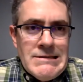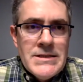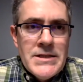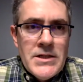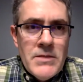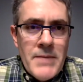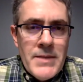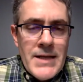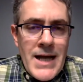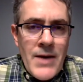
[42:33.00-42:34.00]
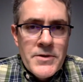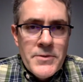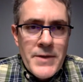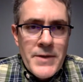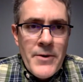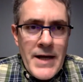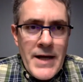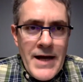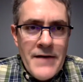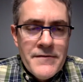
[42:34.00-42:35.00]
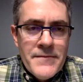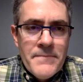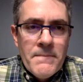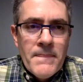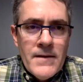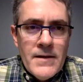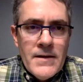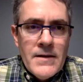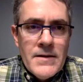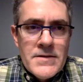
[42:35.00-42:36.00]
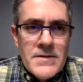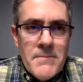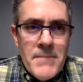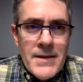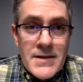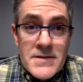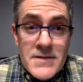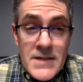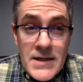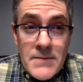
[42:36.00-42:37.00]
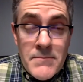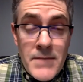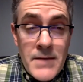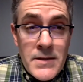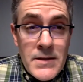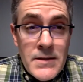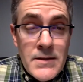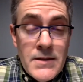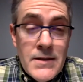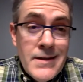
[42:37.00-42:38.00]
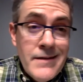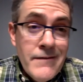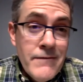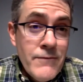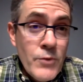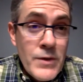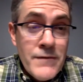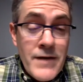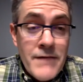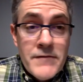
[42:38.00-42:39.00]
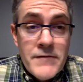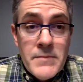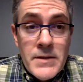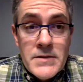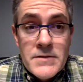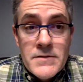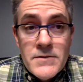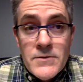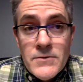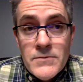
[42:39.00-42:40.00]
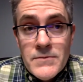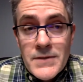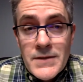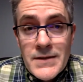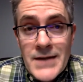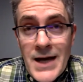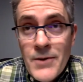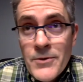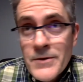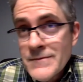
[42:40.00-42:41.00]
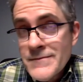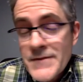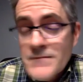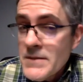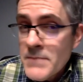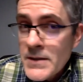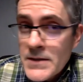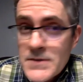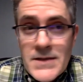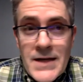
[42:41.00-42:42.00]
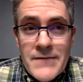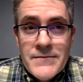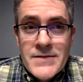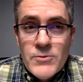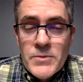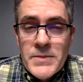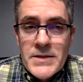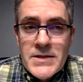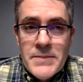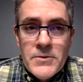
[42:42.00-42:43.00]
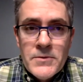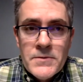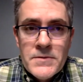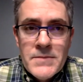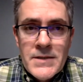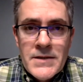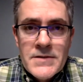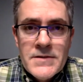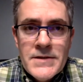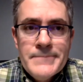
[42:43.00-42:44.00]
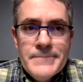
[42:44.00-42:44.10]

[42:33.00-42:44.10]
you know, maybe an hour to an hour and a half. Uh, cementless knee, maybe 45, 50 minutes to an hour and 15 minutes kind of would be a typical cementless knee.